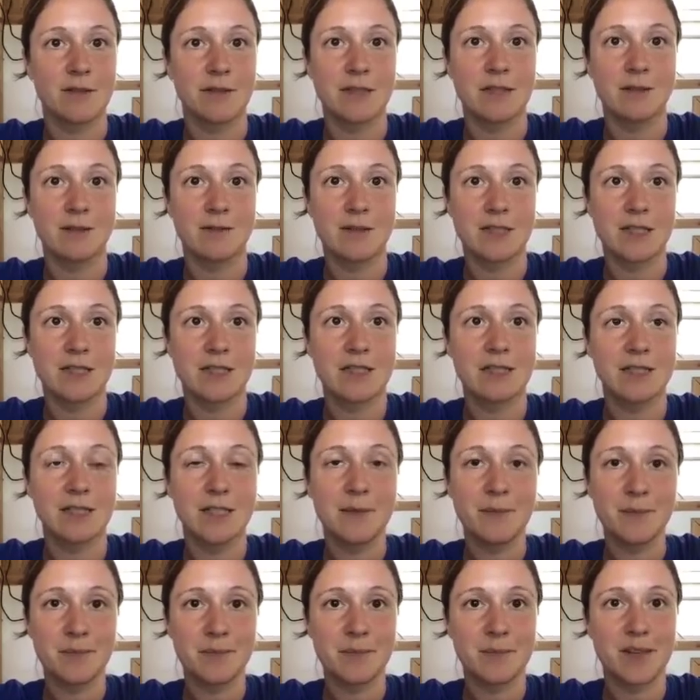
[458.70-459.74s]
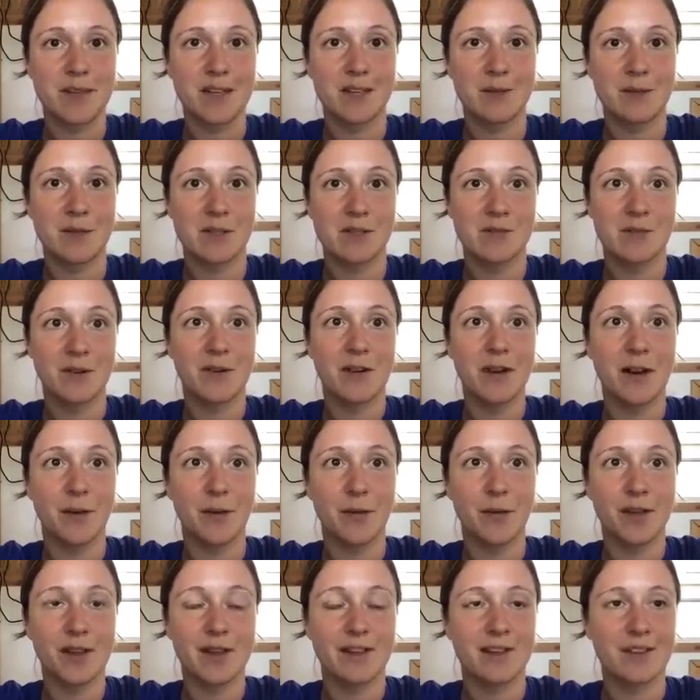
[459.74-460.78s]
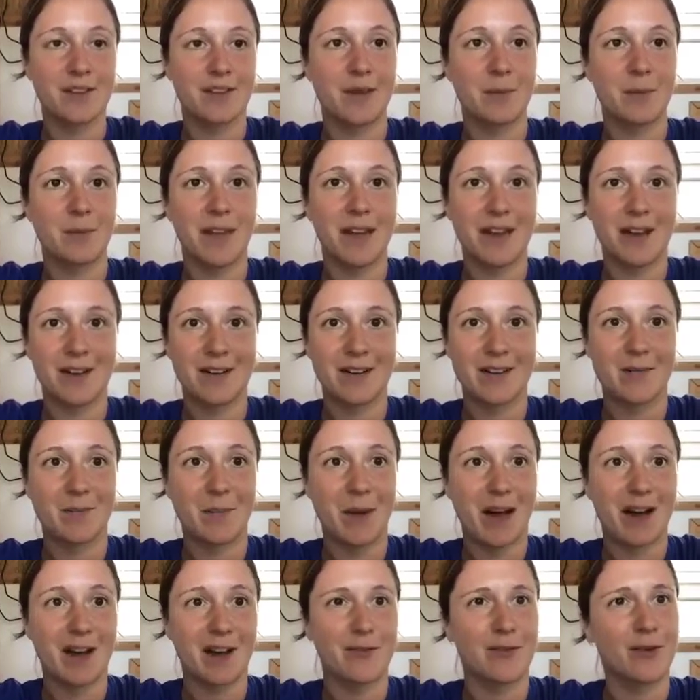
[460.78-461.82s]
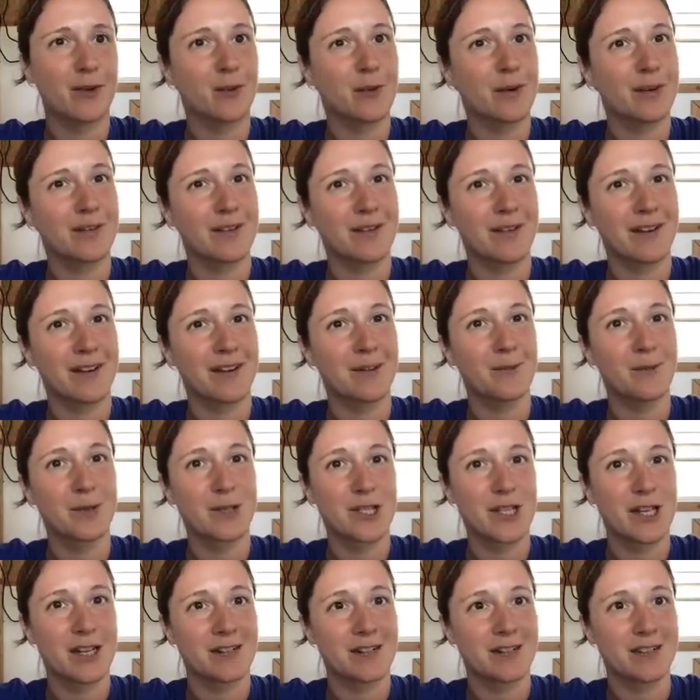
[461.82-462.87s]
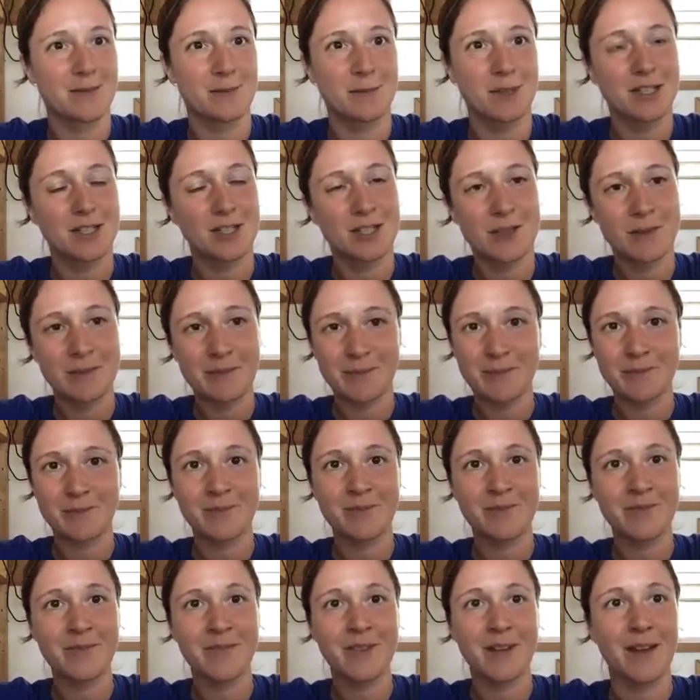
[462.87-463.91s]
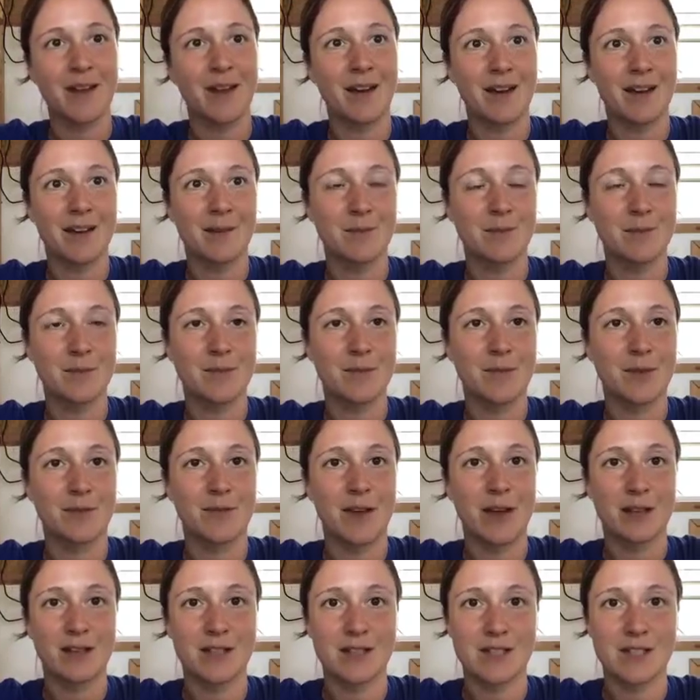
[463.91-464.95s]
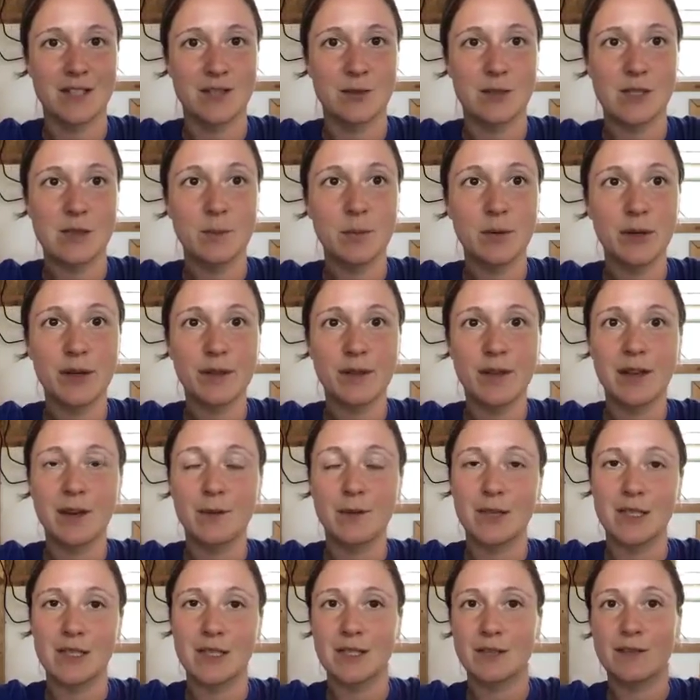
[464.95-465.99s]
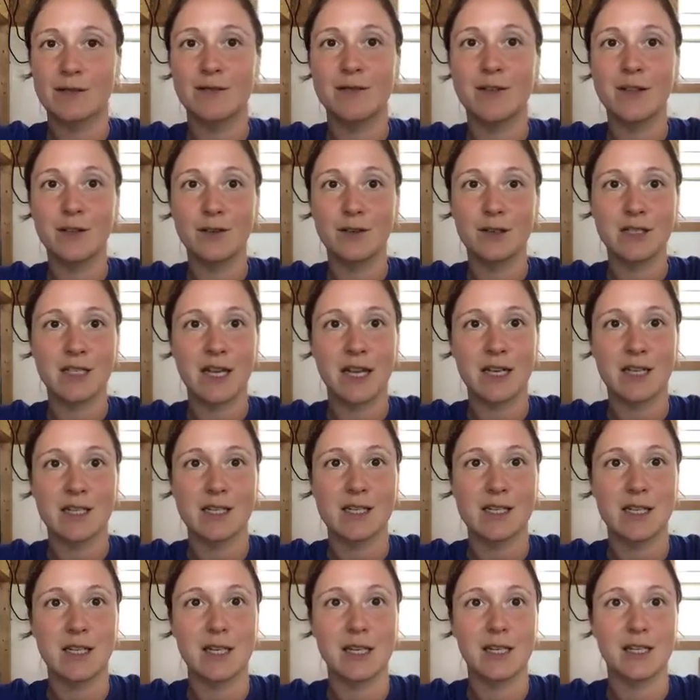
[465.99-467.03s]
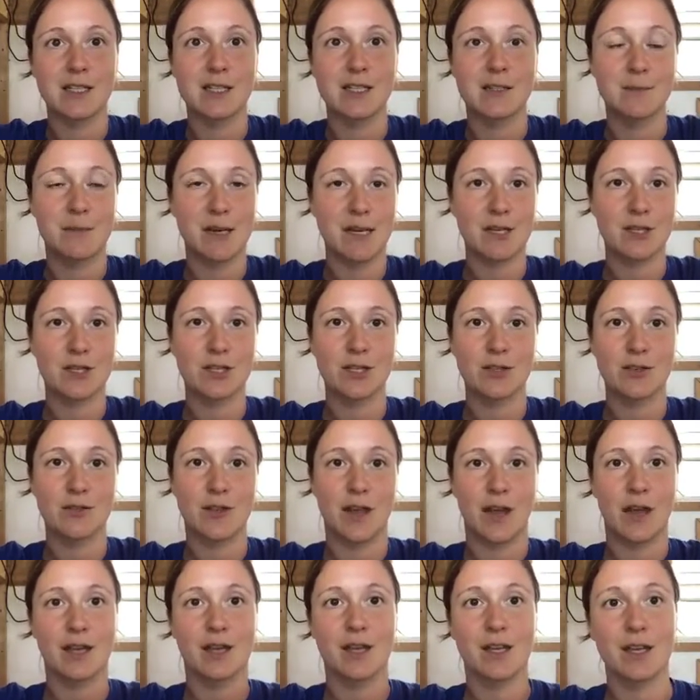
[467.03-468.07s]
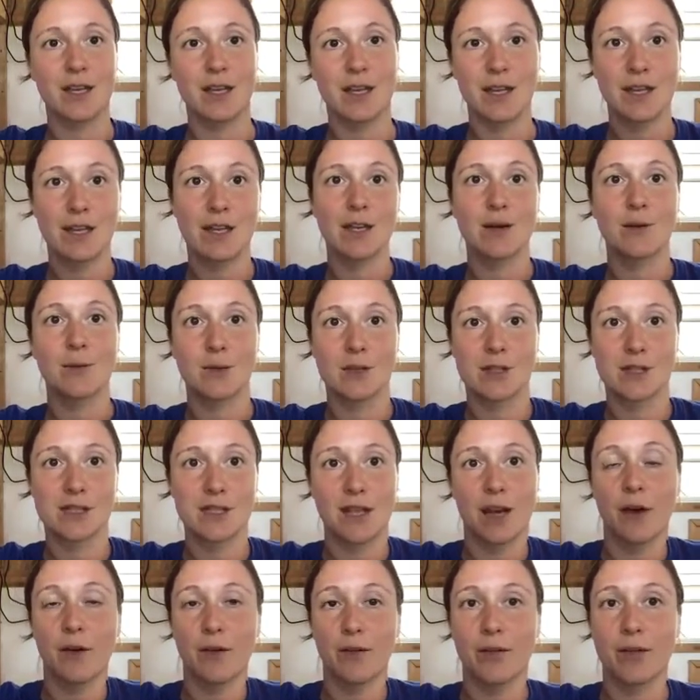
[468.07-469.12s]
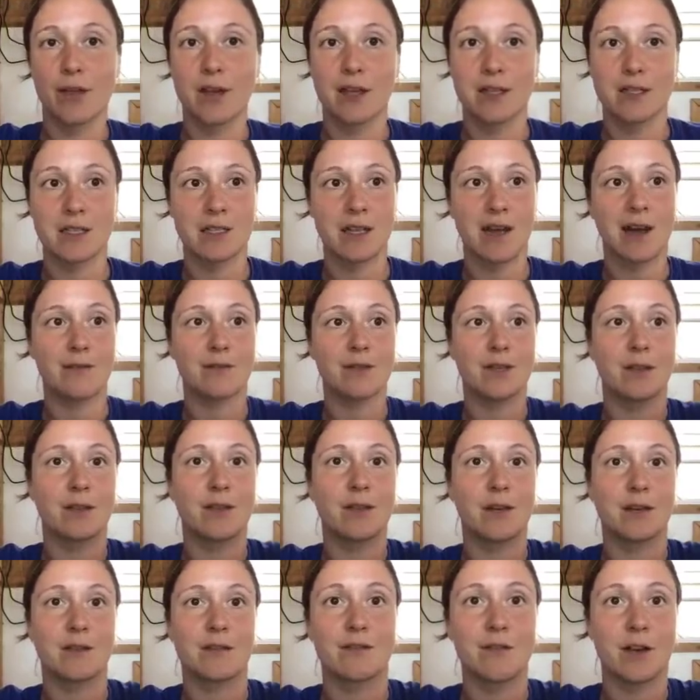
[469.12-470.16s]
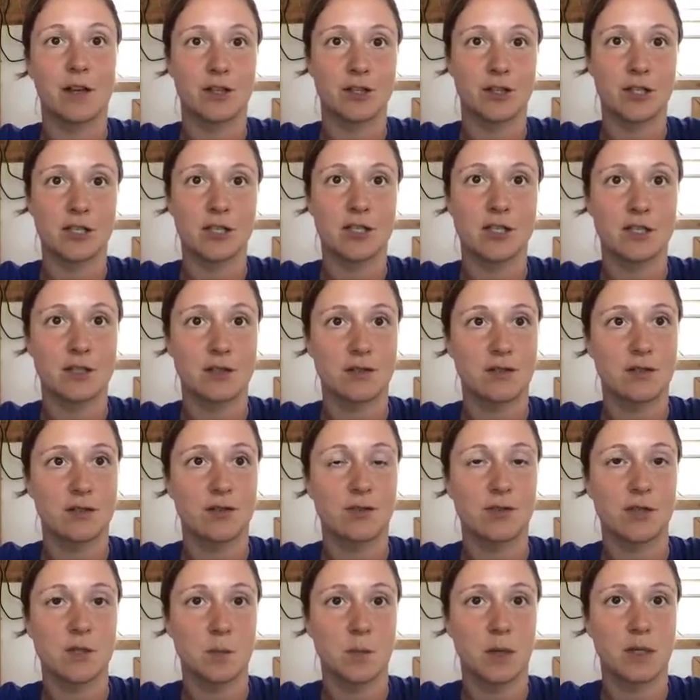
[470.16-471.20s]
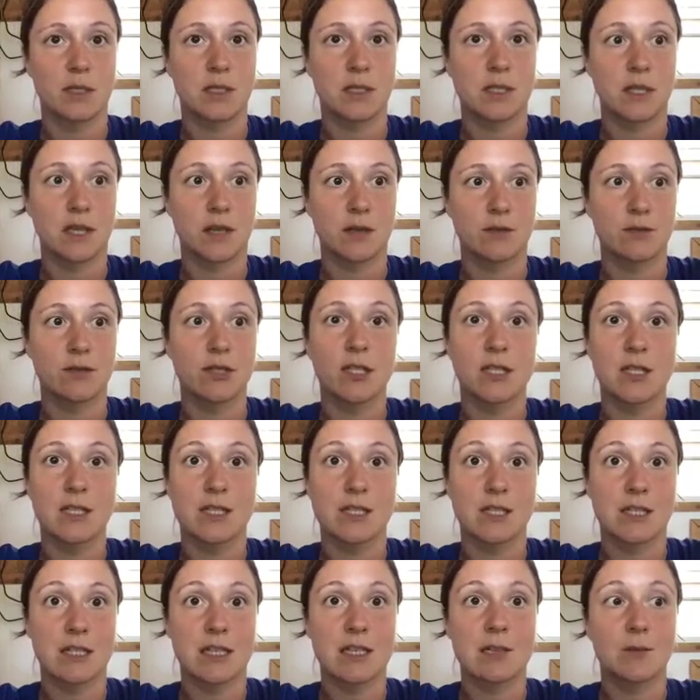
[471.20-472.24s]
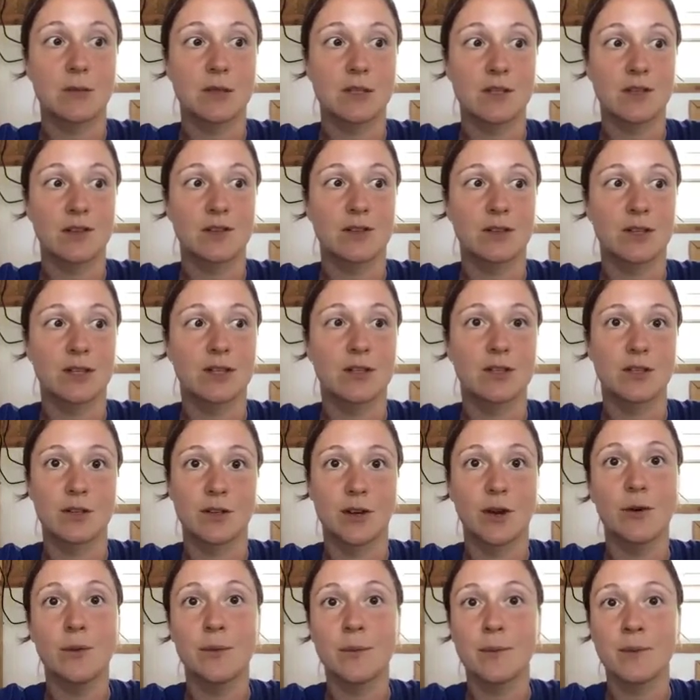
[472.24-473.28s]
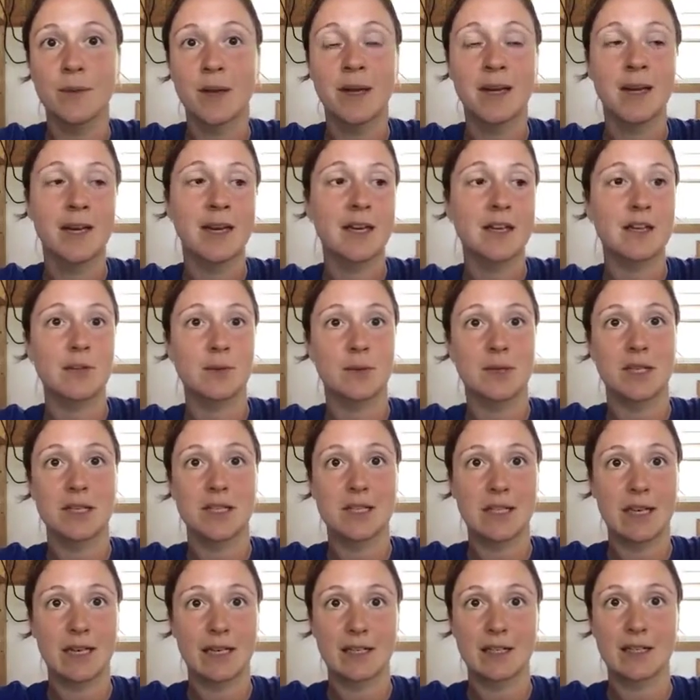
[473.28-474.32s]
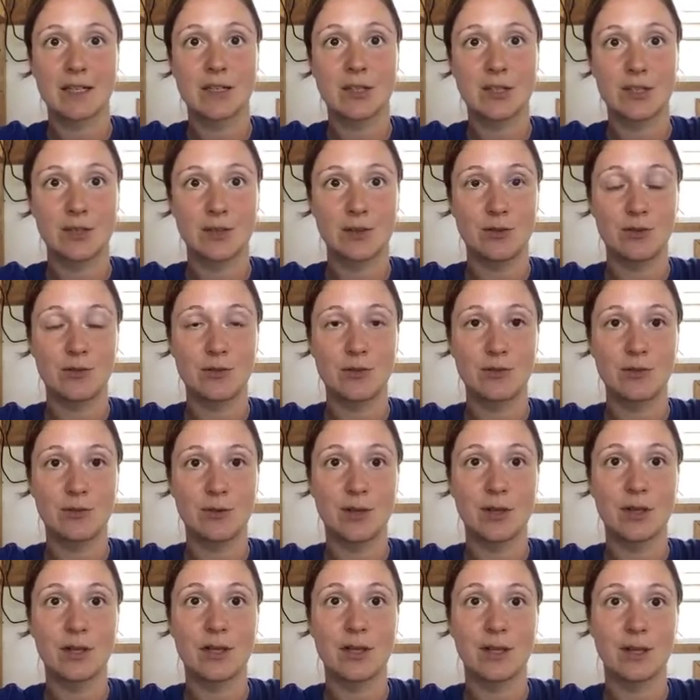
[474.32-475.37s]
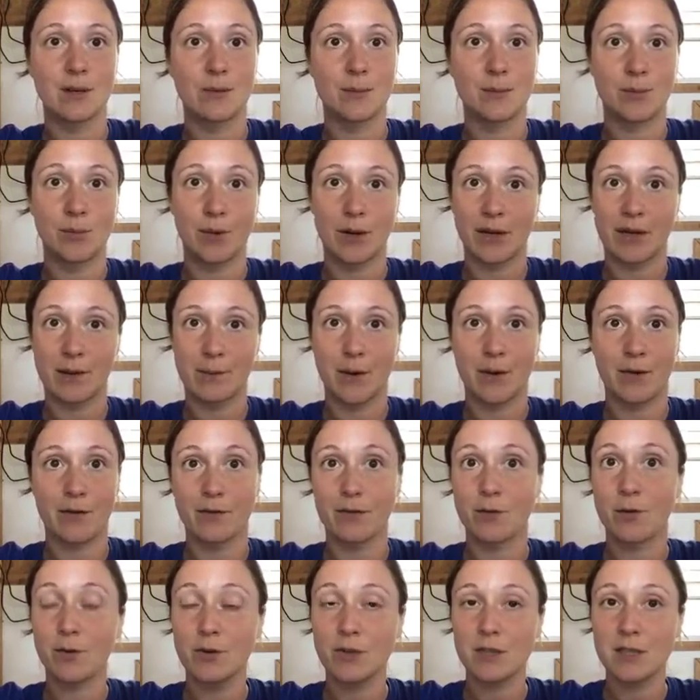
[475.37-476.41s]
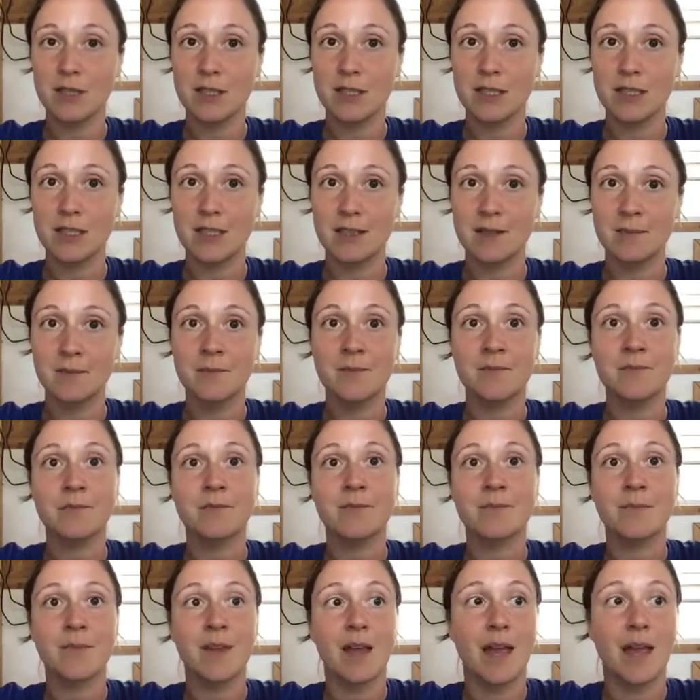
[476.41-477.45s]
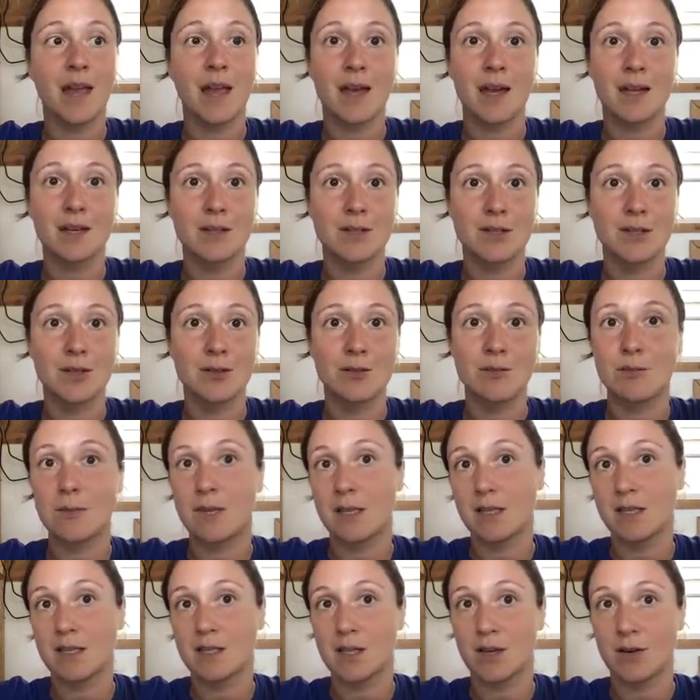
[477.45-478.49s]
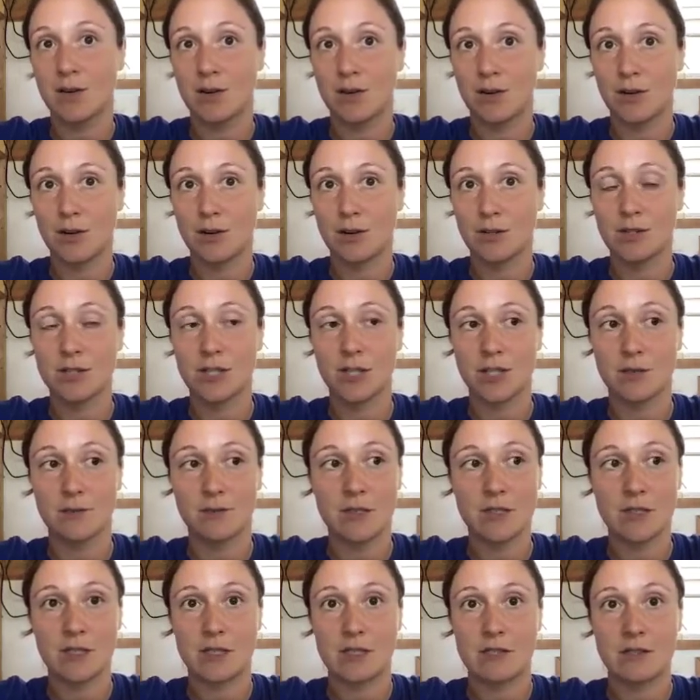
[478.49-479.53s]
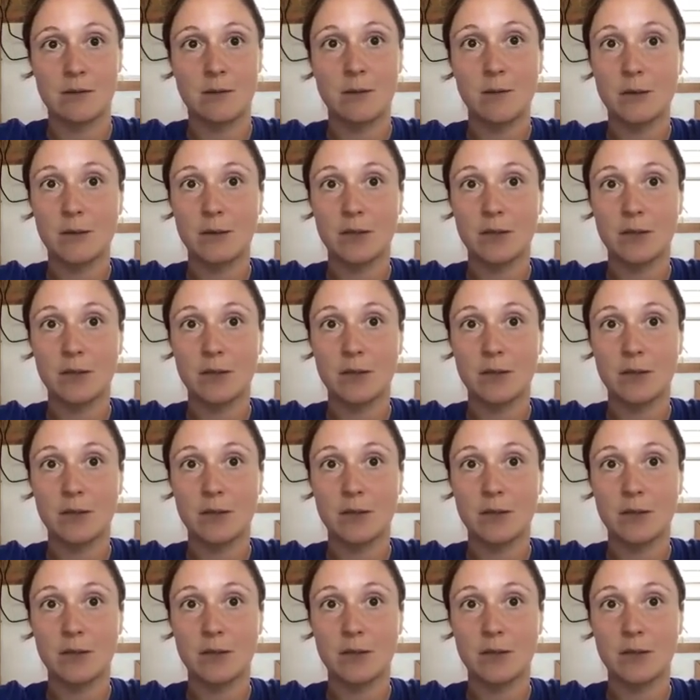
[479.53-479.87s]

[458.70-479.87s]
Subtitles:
really recently. He was very healthy. This is him laying on his back, if you're wondering which end's which. The vet listened to his breathing. We did fecal testing to make sure that he was healthy and didn't have anything infectious to spread to the other chickens, and he was good to go. So we decided to bring him out of quarantine and to meet our chicken resident. So we